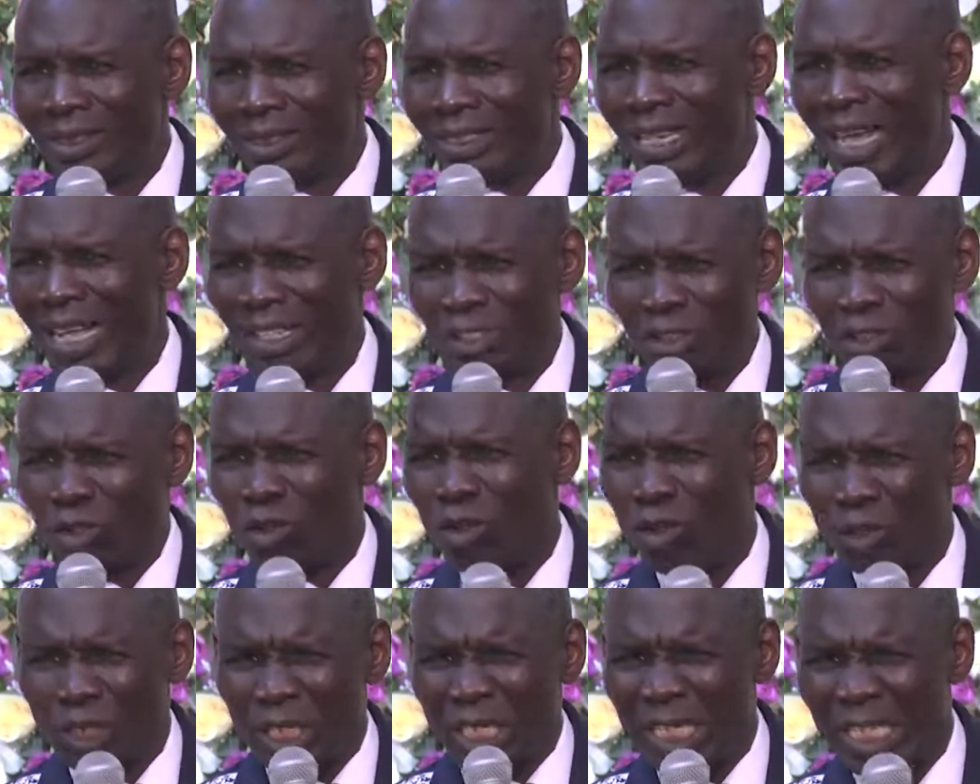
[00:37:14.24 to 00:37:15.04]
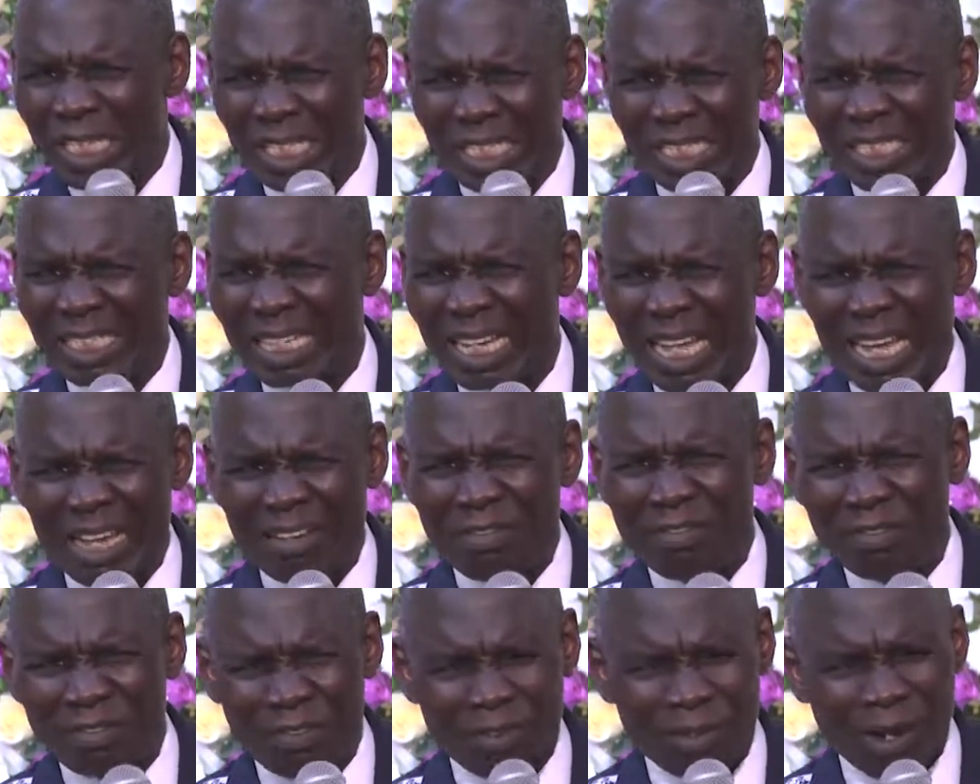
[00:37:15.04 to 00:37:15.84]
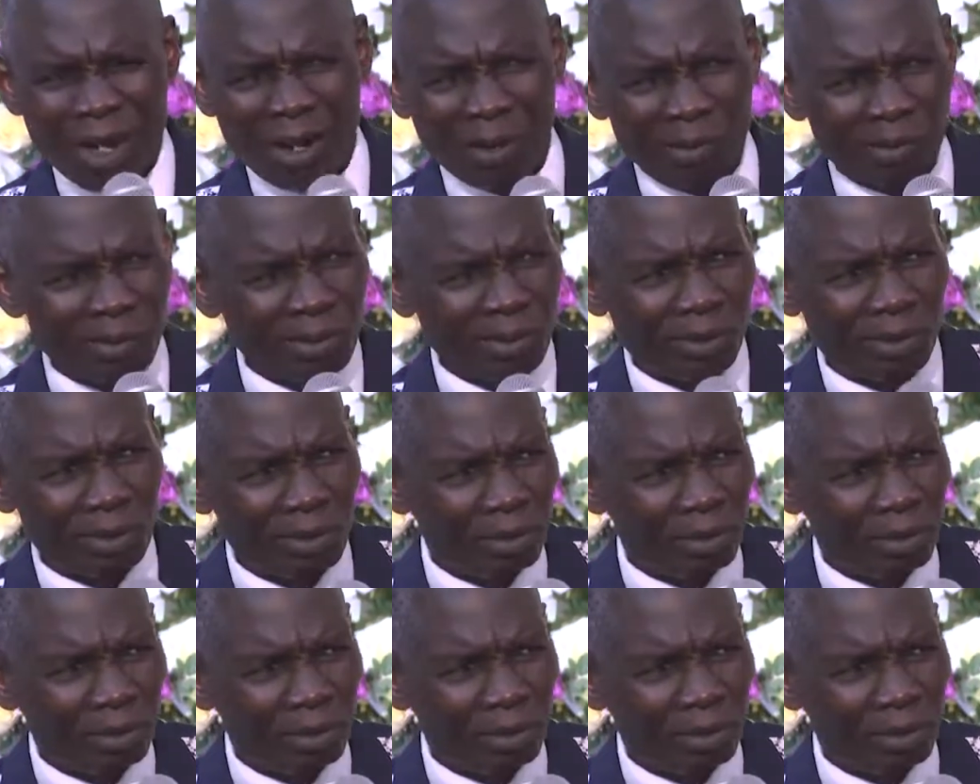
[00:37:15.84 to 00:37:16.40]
that turned his life around.